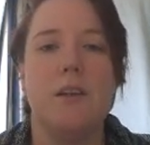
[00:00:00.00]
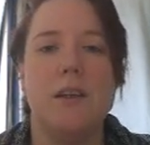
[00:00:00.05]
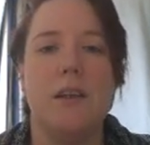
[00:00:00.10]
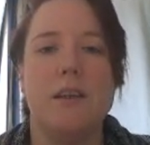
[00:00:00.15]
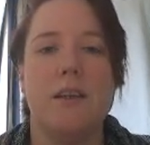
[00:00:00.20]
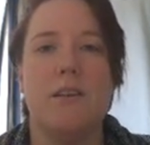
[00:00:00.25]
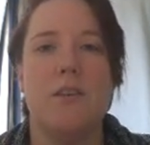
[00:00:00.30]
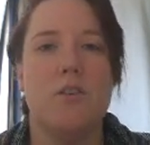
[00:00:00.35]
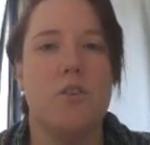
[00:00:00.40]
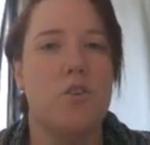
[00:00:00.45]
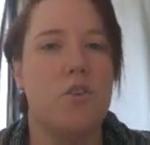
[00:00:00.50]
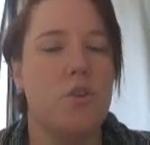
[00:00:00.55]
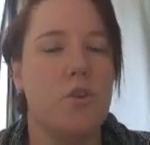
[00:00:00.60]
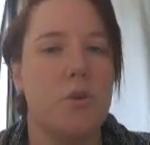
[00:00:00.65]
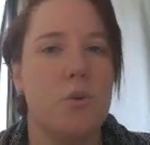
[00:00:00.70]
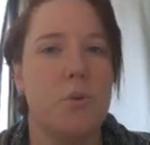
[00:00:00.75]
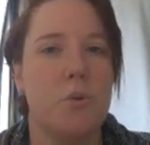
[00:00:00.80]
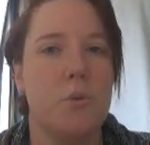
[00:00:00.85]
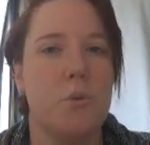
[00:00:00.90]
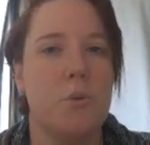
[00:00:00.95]
is
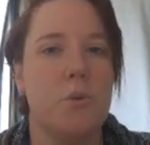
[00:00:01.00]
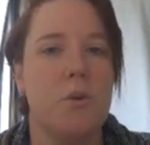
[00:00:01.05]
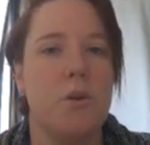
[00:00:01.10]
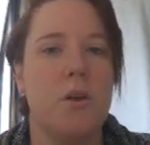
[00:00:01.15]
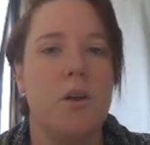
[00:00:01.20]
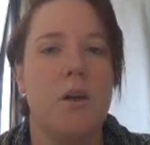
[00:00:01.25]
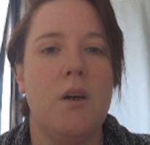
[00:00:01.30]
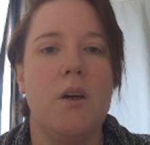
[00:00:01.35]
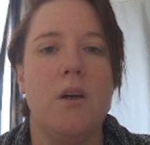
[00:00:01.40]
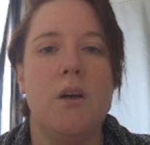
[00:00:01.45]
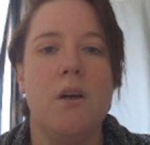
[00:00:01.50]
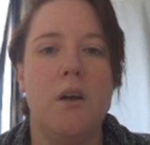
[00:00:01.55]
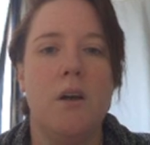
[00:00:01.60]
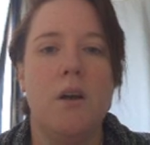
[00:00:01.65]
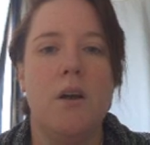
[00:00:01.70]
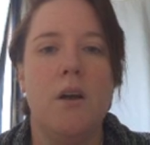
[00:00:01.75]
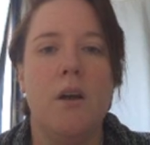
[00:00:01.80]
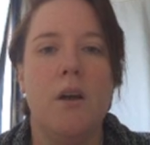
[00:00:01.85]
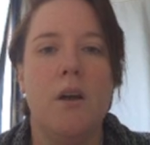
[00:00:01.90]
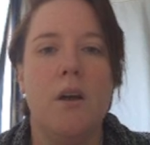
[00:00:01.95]
do.
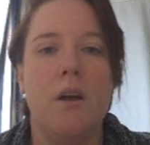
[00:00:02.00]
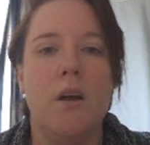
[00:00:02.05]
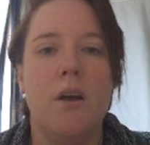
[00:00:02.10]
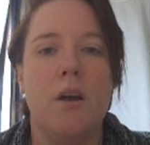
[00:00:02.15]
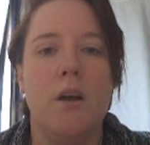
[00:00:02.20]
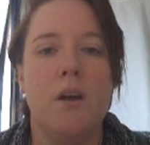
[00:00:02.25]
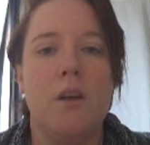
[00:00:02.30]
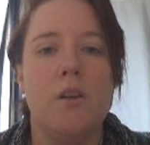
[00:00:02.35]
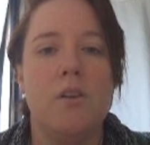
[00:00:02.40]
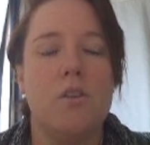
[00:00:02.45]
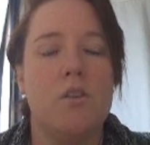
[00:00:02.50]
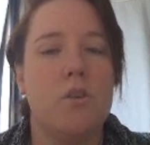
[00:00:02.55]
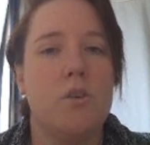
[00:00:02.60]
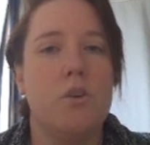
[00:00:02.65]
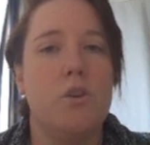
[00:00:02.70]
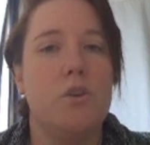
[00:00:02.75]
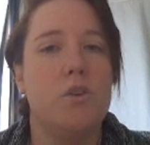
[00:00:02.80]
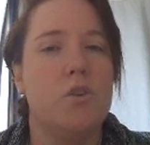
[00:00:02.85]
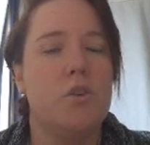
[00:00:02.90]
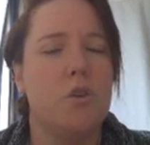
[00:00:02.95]
So
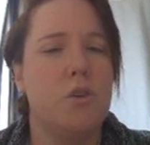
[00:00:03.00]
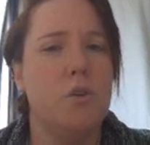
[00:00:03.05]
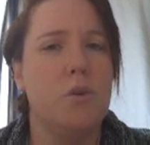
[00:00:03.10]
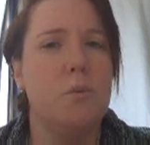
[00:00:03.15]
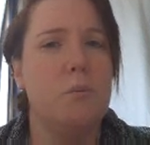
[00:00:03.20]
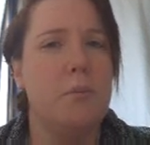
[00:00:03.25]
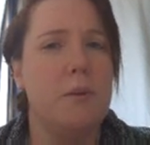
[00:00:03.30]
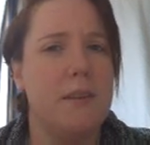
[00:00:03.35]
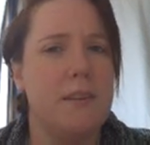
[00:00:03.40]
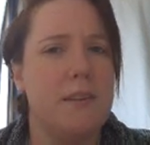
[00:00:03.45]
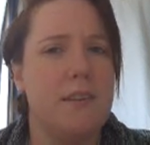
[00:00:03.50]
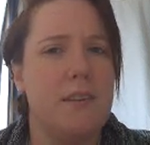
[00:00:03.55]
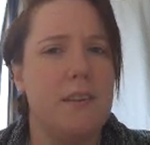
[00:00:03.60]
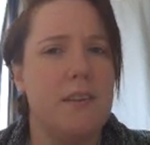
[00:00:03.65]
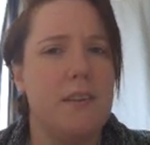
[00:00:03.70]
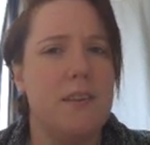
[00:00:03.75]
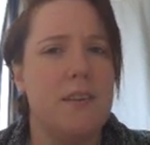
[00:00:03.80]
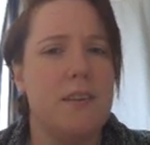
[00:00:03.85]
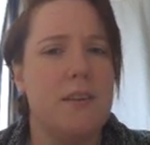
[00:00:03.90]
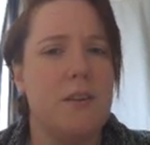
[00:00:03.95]
you do
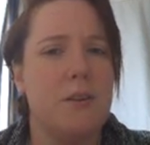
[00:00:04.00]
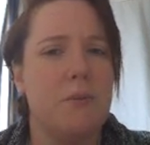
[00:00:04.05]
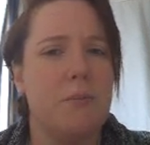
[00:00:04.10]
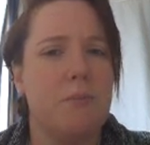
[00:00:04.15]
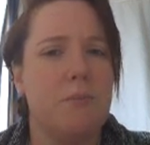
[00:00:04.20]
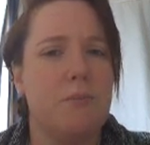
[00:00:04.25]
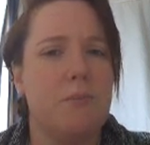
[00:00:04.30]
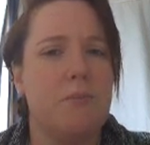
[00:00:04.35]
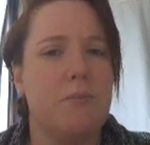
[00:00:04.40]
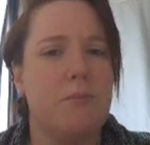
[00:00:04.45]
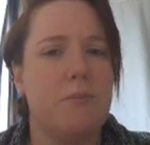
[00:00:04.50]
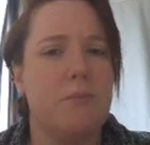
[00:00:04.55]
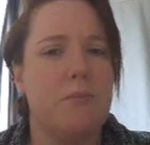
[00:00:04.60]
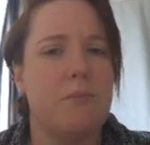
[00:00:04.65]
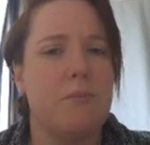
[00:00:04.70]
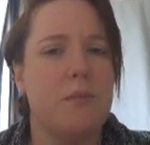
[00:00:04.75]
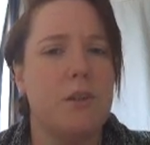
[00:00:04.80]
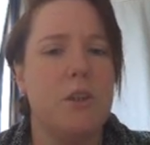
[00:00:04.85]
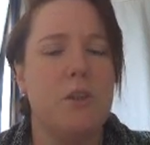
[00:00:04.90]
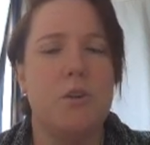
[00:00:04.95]
business,
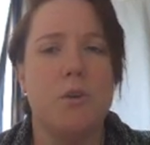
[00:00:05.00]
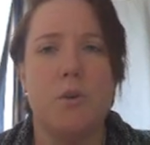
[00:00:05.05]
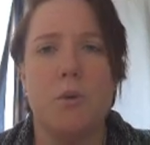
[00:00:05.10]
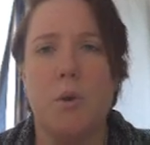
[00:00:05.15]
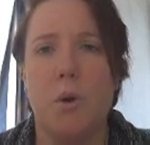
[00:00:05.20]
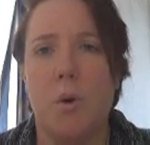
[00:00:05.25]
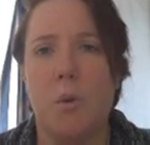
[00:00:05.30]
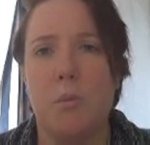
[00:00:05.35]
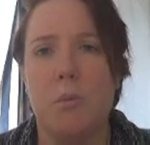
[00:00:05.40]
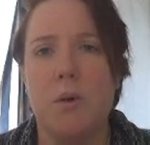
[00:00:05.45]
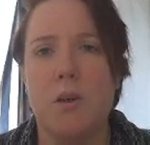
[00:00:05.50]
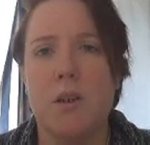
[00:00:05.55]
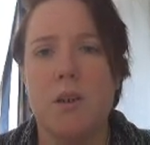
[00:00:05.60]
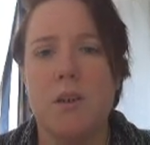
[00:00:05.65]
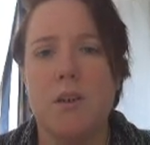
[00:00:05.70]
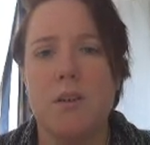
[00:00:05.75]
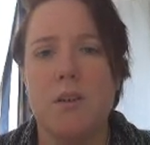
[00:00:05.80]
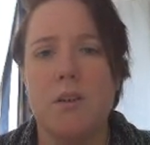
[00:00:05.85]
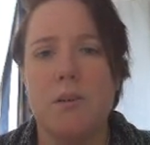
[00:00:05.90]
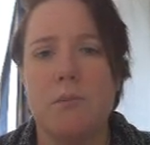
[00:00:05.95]
you do
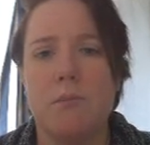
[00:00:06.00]
homework,